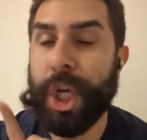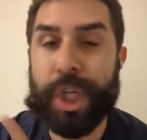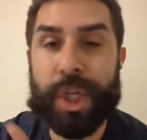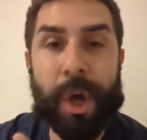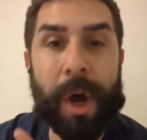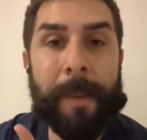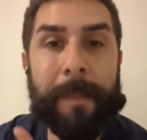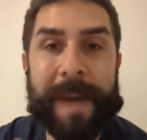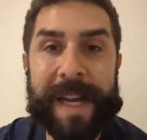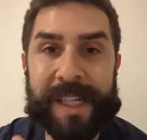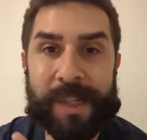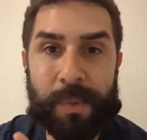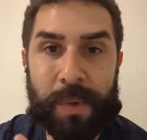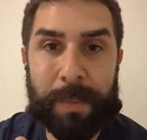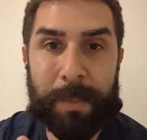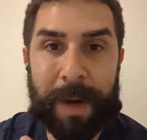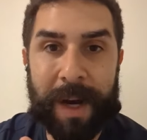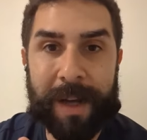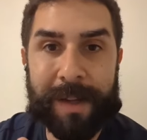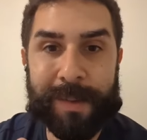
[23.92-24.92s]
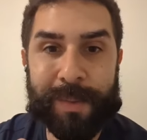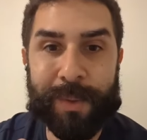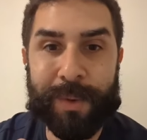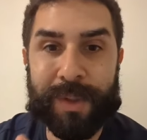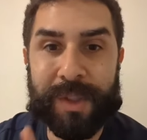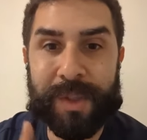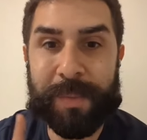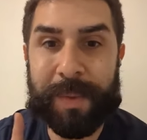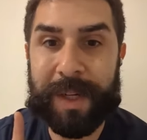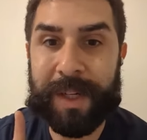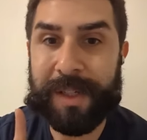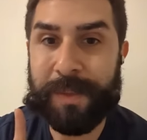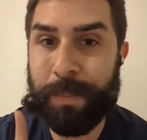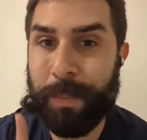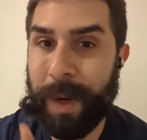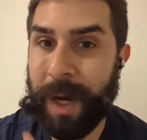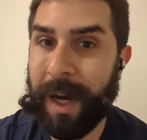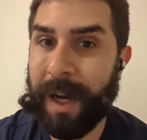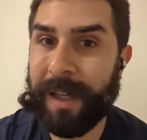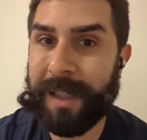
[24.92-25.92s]
you don't mess with passports, because
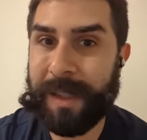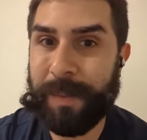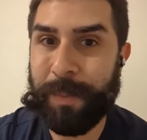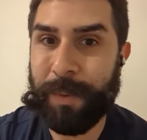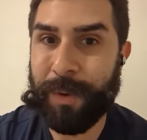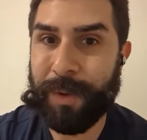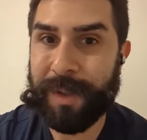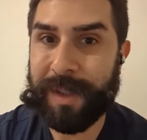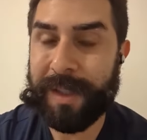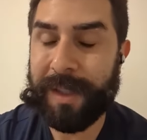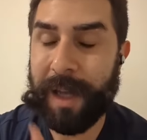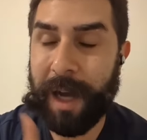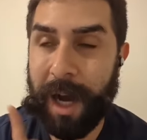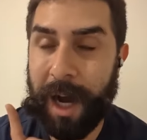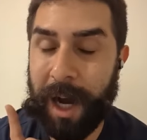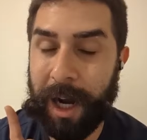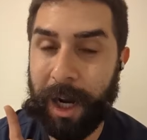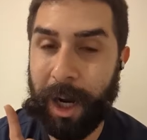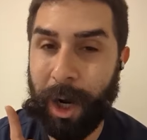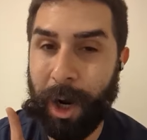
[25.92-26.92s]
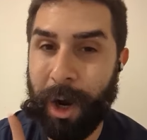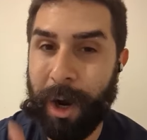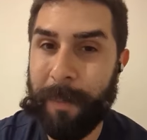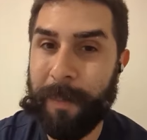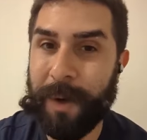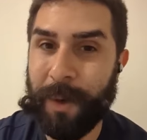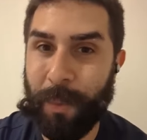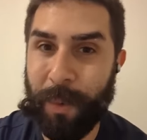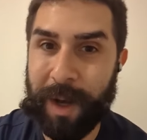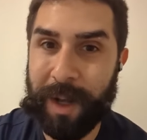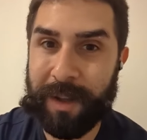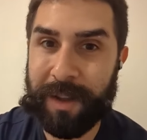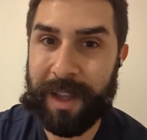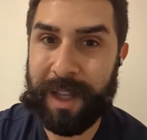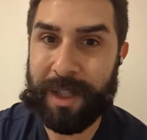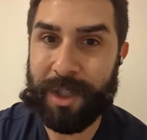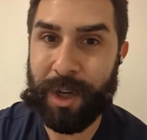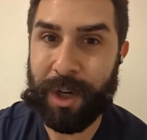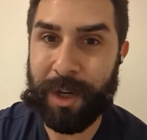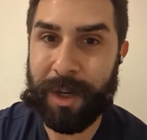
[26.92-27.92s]
passports are
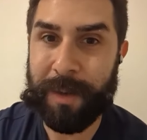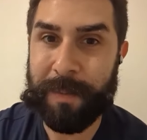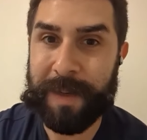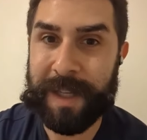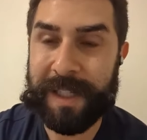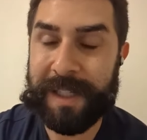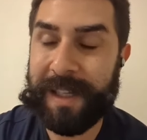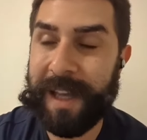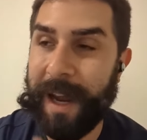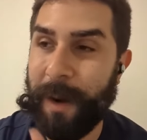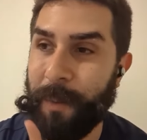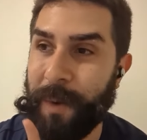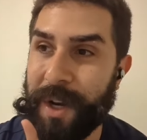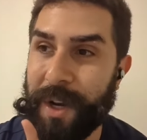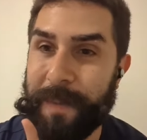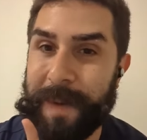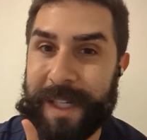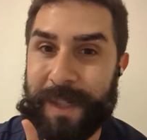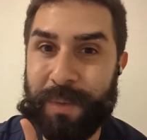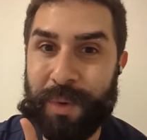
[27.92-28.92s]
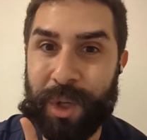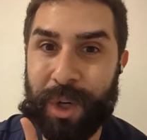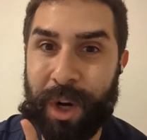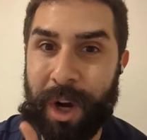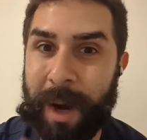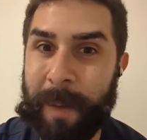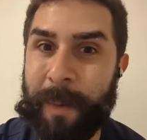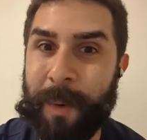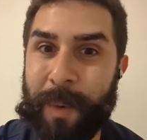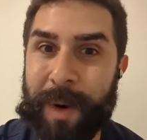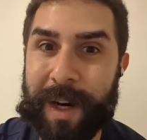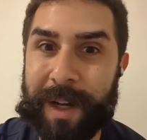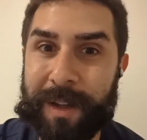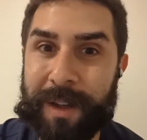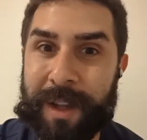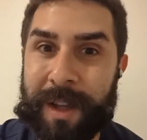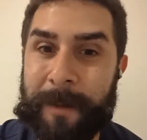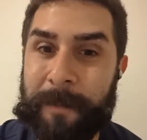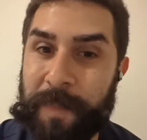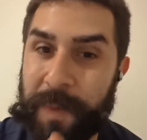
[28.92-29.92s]
Commonwealth documents. And when you mess with the
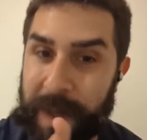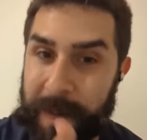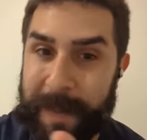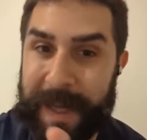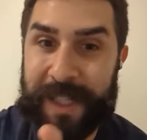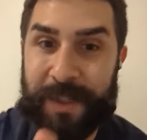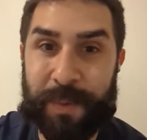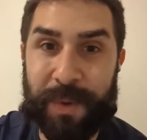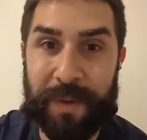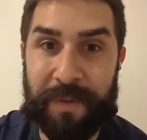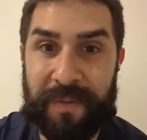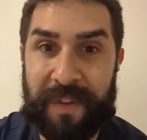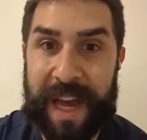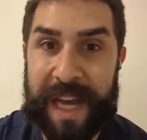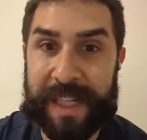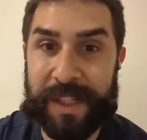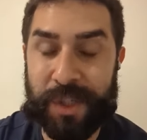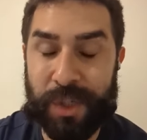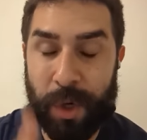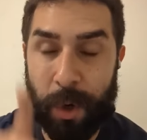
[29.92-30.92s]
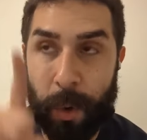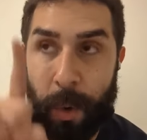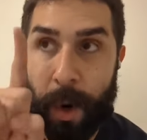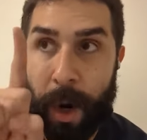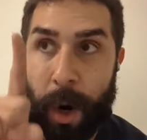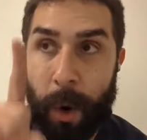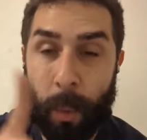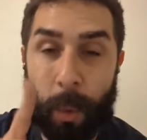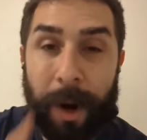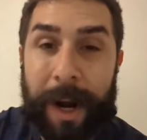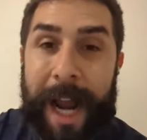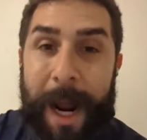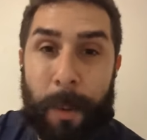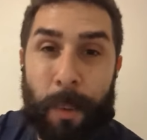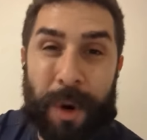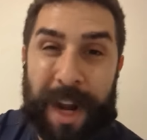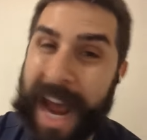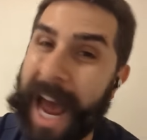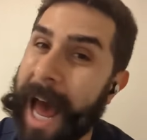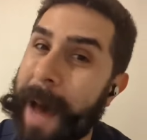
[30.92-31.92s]
Commonwealth, you mess with the Fed. So
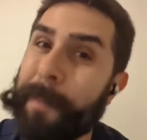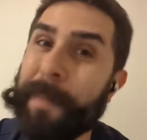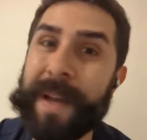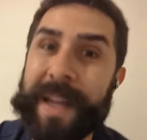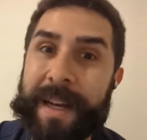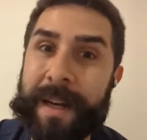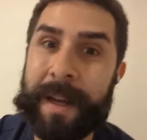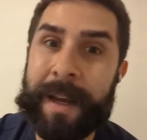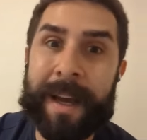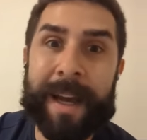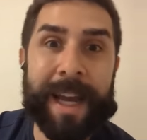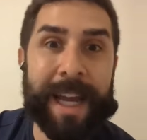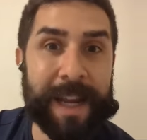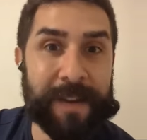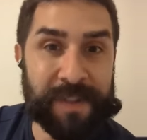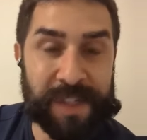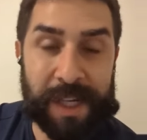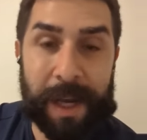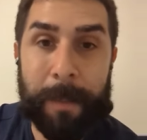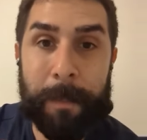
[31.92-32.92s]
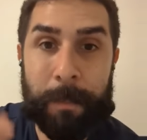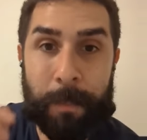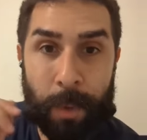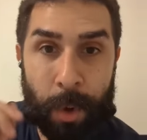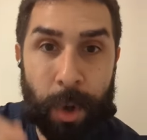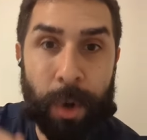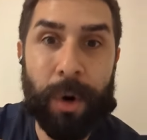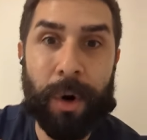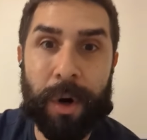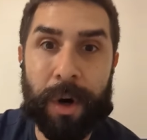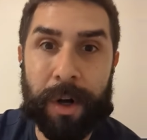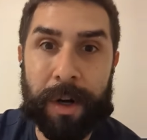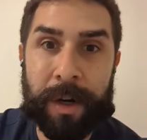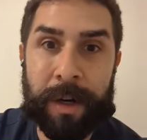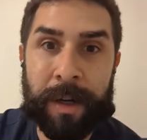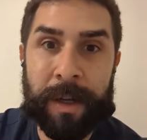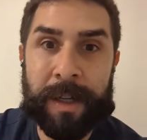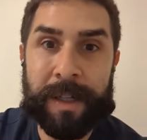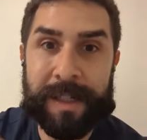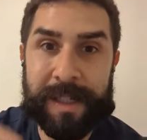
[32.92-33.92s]
what would happen if some
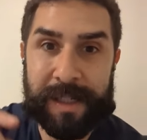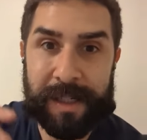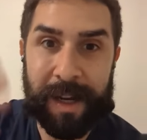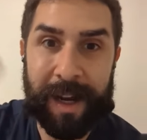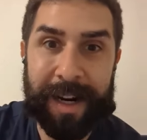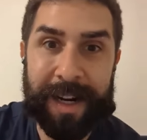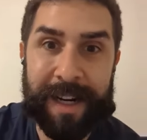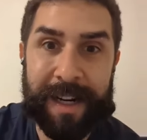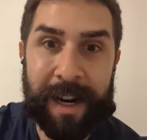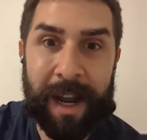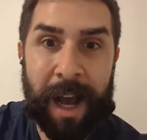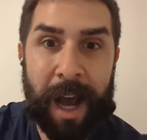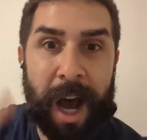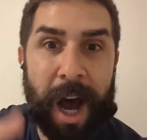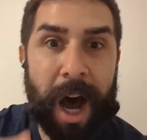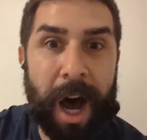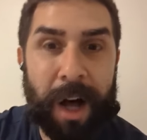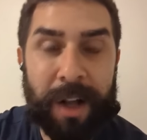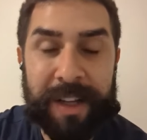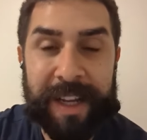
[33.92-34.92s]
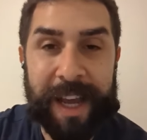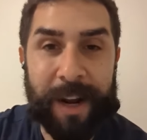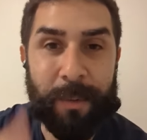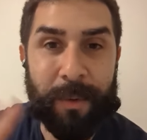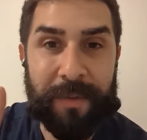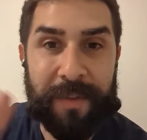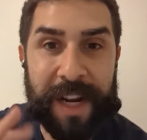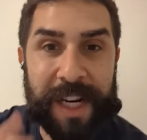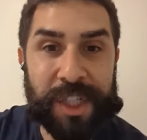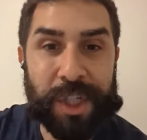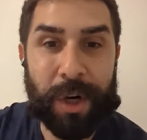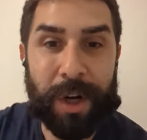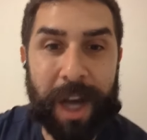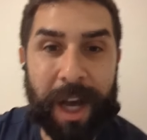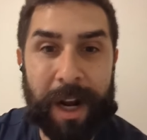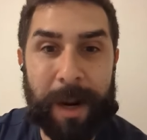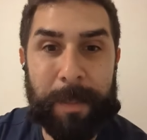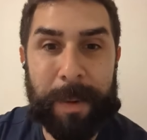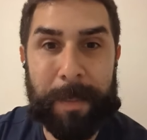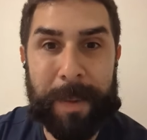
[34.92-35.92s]
moron decided, I'll get revenge, I'll
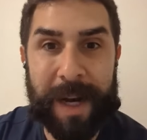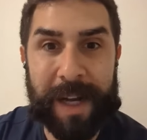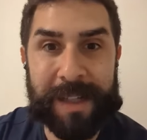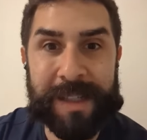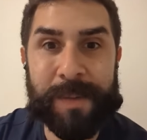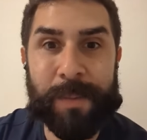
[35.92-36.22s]
cut up a